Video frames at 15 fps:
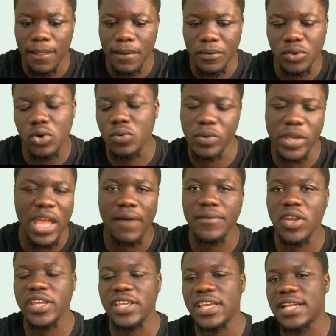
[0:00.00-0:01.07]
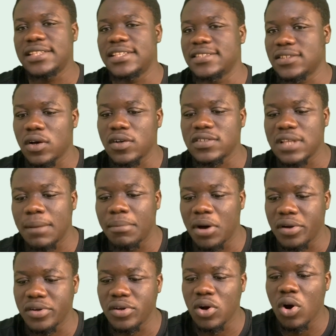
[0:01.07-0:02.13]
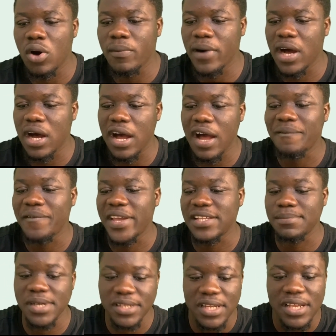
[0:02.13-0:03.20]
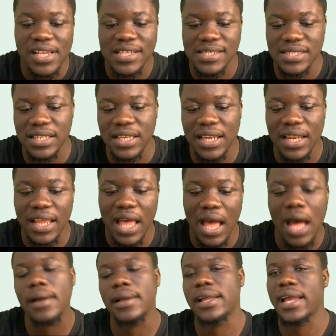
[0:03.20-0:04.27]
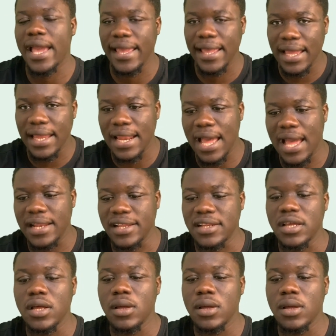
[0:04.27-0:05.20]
No, we have not yet discussed about hover effect, but still I can add it.